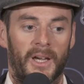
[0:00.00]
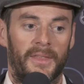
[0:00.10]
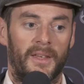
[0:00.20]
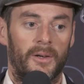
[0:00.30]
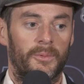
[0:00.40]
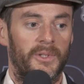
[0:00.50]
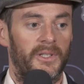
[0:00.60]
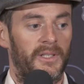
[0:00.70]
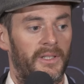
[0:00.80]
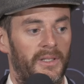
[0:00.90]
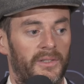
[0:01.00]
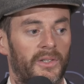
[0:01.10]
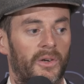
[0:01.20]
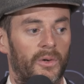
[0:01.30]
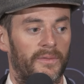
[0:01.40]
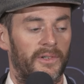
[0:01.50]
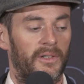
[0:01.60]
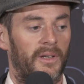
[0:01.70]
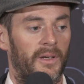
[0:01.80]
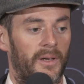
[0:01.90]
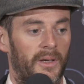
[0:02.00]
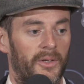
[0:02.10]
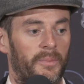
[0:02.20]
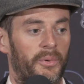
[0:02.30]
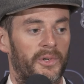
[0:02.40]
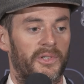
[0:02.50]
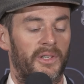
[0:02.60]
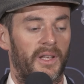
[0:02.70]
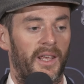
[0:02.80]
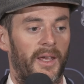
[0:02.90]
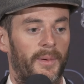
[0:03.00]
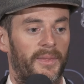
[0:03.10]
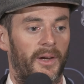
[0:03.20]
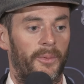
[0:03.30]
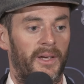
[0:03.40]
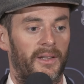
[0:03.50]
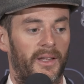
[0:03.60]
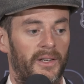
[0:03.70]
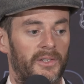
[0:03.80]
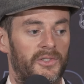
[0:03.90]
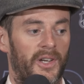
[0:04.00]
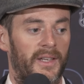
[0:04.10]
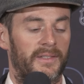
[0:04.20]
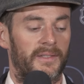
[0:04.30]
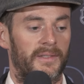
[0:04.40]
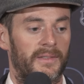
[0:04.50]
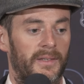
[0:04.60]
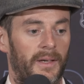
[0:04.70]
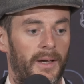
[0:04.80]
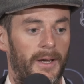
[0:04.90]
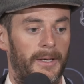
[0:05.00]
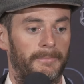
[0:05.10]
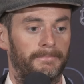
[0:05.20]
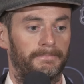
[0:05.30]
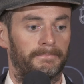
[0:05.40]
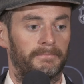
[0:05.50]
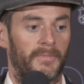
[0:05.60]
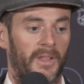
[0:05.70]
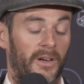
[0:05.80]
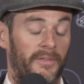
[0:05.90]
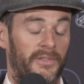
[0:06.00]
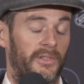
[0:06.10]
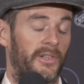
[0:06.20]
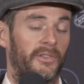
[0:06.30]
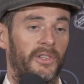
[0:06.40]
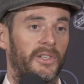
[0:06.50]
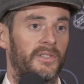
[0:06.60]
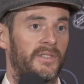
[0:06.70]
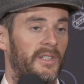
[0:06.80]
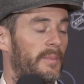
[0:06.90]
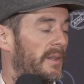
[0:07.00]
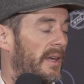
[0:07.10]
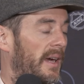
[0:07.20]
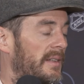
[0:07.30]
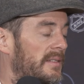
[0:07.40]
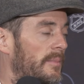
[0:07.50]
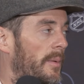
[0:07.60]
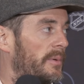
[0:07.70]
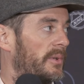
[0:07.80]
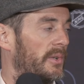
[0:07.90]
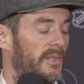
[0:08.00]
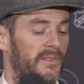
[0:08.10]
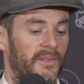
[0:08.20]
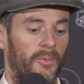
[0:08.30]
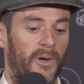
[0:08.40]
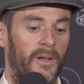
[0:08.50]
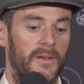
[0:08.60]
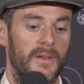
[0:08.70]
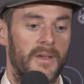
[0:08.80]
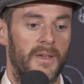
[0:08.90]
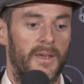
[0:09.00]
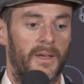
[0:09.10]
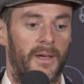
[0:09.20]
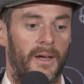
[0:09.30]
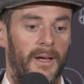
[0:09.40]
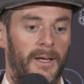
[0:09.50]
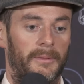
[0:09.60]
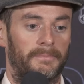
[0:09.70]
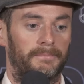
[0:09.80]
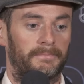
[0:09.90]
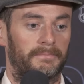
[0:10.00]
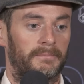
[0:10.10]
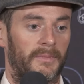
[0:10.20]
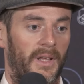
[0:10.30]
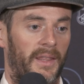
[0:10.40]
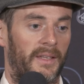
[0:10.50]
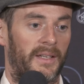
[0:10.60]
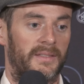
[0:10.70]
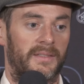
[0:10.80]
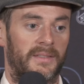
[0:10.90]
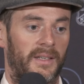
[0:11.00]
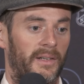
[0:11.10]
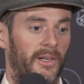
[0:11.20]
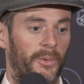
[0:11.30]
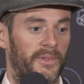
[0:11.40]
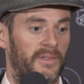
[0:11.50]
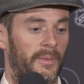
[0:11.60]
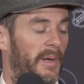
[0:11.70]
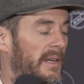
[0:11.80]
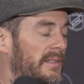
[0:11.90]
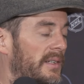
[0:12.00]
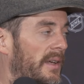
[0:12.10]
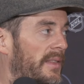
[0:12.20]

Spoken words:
I thought we took over a good portion of the game. I thought we had a lot of good chances. They're obviously a really good team, and they had some opportunities as well. I thought Skinner was amazing.